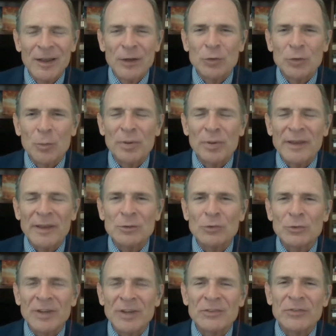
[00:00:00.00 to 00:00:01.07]
So
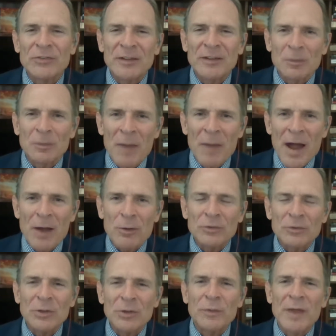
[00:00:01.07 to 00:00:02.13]
Plato says that
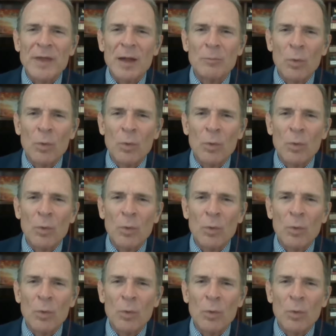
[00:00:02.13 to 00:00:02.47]
democracy without